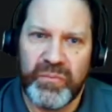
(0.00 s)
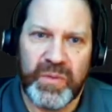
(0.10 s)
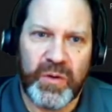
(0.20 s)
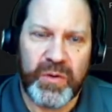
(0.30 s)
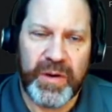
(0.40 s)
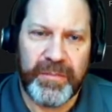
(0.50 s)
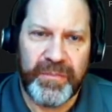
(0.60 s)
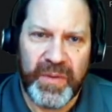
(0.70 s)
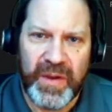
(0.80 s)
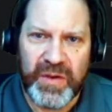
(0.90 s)
Okay,
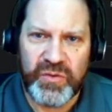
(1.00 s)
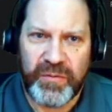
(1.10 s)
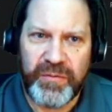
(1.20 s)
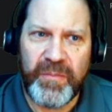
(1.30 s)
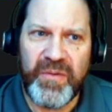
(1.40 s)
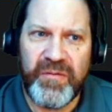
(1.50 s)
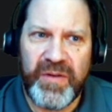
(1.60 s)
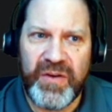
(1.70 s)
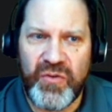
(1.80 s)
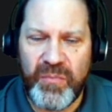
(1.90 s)
so from the
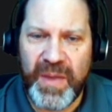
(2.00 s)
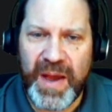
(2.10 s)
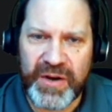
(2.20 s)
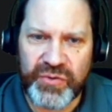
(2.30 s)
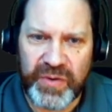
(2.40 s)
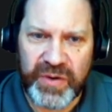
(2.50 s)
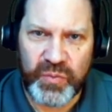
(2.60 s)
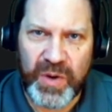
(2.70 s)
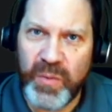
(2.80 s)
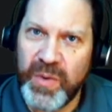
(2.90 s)
vendor manage screen is
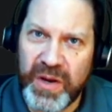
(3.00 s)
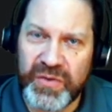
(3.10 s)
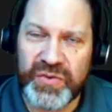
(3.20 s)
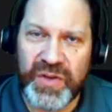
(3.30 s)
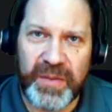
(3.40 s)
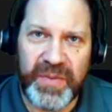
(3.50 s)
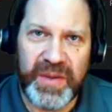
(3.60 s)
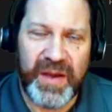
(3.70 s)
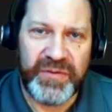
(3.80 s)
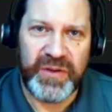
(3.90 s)
where we're going to set up
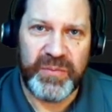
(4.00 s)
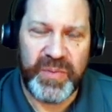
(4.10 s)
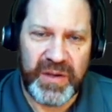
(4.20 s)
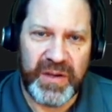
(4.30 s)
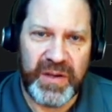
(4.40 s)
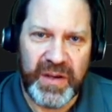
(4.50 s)
the FTP